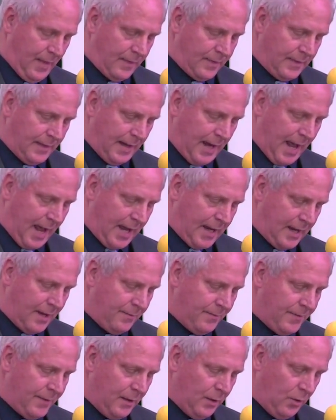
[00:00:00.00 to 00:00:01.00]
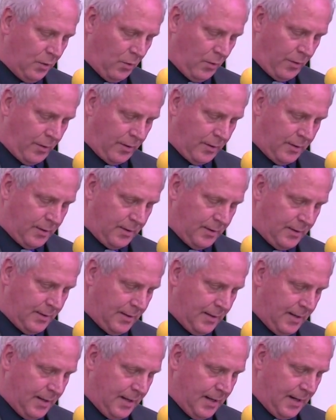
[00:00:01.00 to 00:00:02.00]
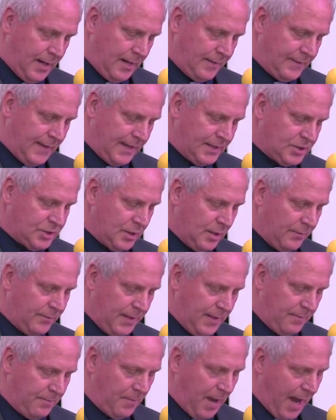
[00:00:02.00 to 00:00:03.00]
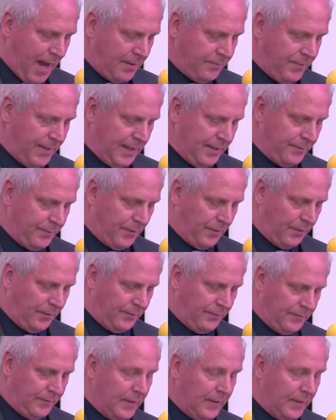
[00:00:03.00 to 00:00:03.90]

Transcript: that I am the Lord, and they shall be my people,